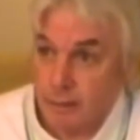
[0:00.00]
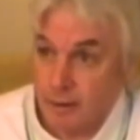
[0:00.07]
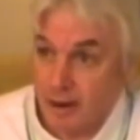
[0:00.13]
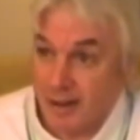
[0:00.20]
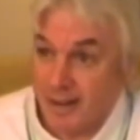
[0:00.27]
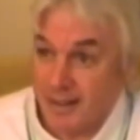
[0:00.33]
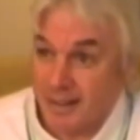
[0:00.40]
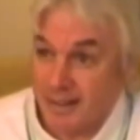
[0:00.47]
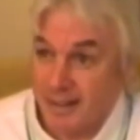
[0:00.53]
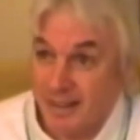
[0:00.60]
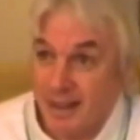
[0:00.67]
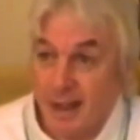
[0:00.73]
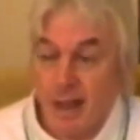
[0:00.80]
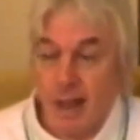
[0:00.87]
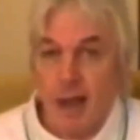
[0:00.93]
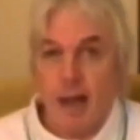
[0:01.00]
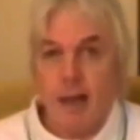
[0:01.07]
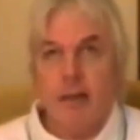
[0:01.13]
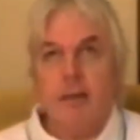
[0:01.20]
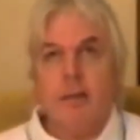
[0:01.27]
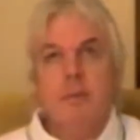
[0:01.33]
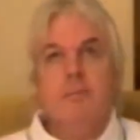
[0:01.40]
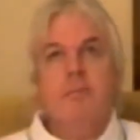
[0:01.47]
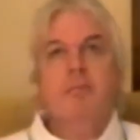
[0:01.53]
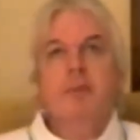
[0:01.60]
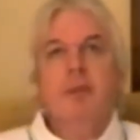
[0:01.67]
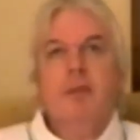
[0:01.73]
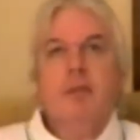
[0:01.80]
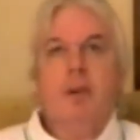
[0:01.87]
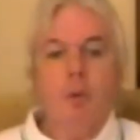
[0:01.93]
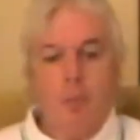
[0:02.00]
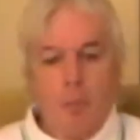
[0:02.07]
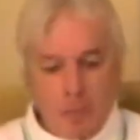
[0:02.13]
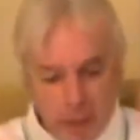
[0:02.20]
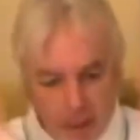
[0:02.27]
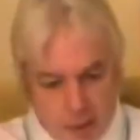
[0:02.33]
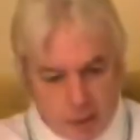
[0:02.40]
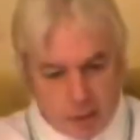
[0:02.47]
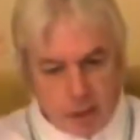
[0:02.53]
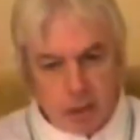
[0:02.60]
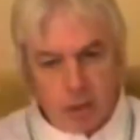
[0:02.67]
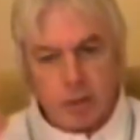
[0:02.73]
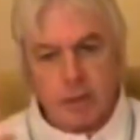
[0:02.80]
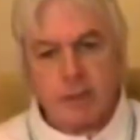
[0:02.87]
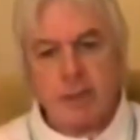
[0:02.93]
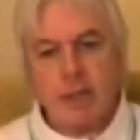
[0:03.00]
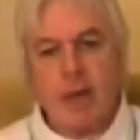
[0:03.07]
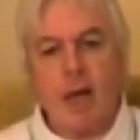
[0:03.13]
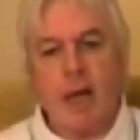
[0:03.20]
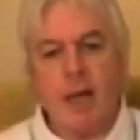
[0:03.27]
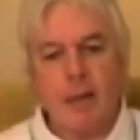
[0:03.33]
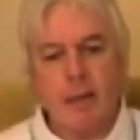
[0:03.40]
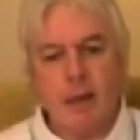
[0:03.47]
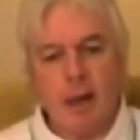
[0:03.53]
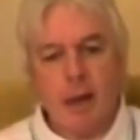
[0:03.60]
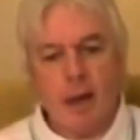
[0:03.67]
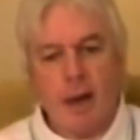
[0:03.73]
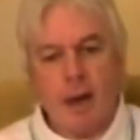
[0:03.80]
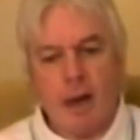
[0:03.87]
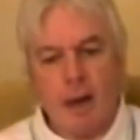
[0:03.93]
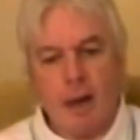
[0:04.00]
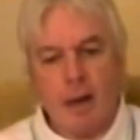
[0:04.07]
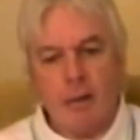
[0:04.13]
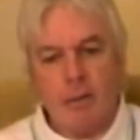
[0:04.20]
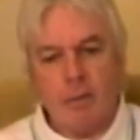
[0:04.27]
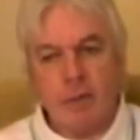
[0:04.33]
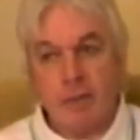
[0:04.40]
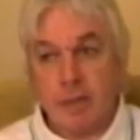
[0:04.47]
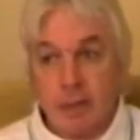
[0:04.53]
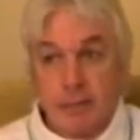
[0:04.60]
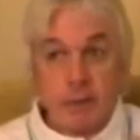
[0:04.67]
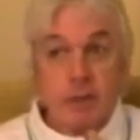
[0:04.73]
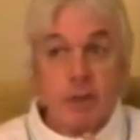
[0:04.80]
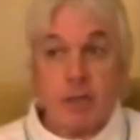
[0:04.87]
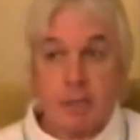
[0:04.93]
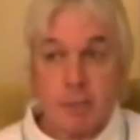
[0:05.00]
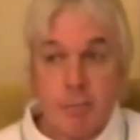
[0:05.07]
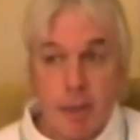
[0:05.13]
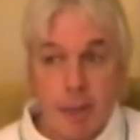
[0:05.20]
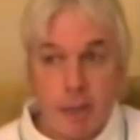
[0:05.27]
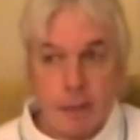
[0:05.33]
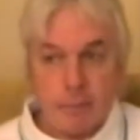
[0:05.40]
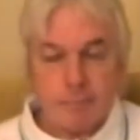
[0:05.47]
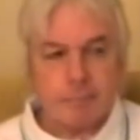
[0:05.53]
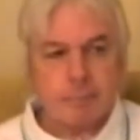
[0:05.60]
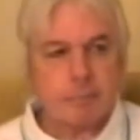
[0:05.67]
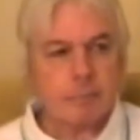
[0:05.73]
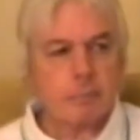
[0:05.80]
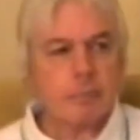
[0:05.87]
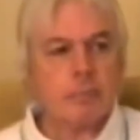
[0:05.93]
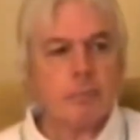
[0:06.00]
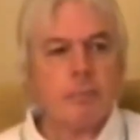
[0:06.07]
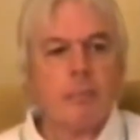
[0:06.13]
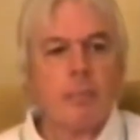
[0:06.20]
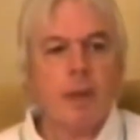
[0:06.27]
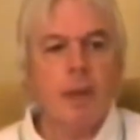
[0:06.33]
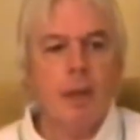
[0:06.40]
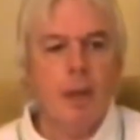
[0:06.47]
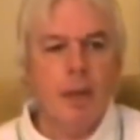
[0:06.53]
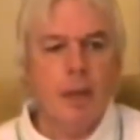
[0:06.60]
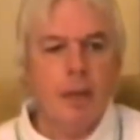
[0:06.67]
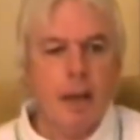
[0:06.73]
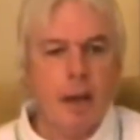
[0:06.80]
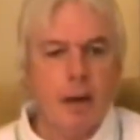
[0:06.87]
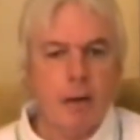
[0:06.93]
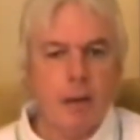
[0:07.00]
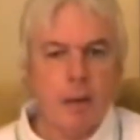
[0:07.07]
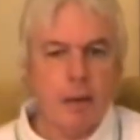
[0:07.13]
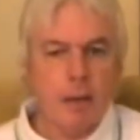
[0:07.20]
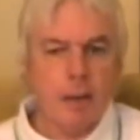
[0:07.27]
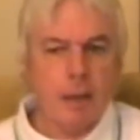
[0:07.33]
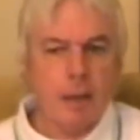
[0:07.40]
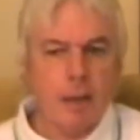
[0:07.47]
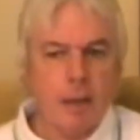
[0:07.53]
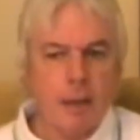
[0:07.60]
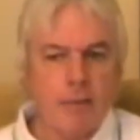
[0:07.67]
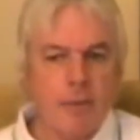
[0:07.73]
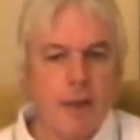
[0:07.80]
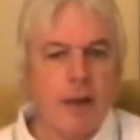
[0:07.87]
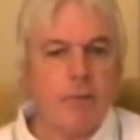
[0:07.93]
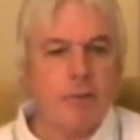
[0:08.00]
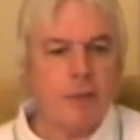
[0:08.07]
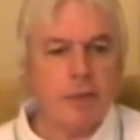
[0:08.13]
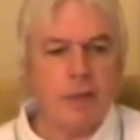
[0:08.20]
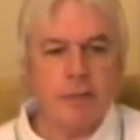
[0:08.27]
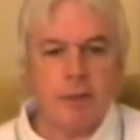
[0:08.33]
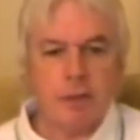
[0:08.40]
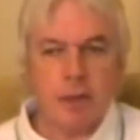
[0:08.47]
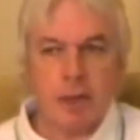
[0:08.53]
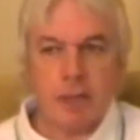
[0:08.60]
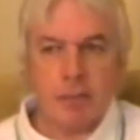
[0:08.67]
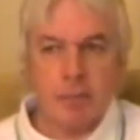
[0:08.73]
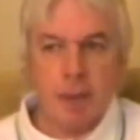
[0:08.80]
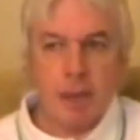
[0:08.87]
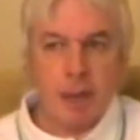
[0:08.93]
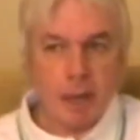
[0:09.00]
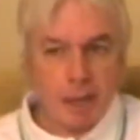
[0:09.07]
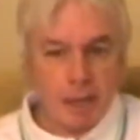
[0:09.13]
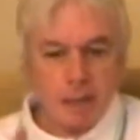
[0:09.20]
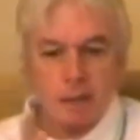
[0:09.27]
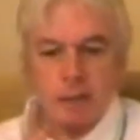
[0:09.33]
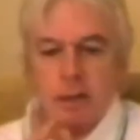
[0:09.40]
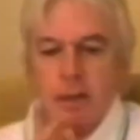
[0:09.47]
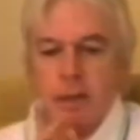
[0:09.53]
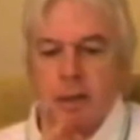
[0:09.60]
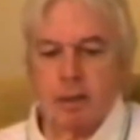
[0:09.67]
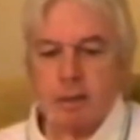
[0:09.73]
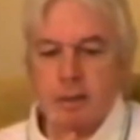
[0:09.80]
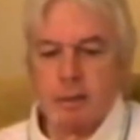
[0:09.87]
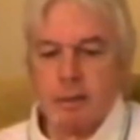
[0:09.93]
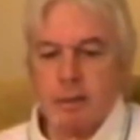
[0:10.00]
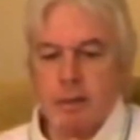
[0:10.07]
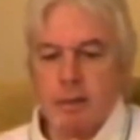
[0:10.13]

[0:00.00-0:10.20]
right? And so this is a crystalline receiver transmitter. Now, if that receiver transmitter is